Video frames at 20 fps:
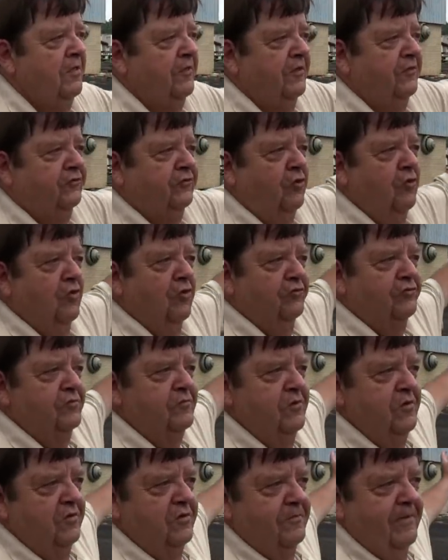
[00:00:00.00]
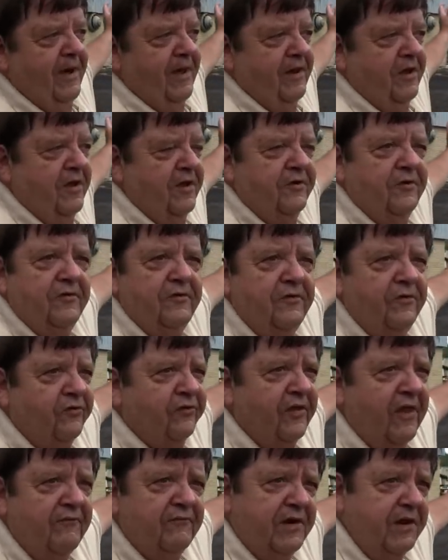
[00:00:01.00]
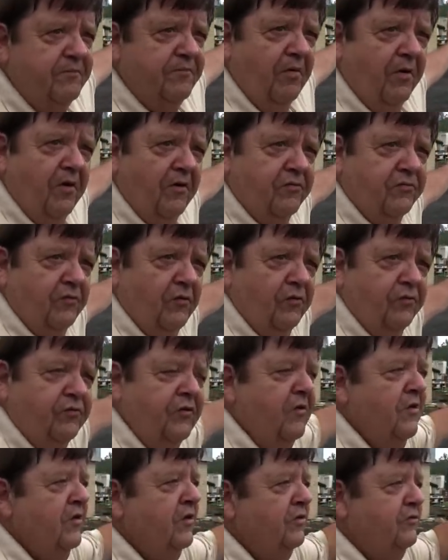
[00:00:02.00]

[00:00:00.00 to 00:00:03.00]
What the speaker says: The school's removed about 170 parcels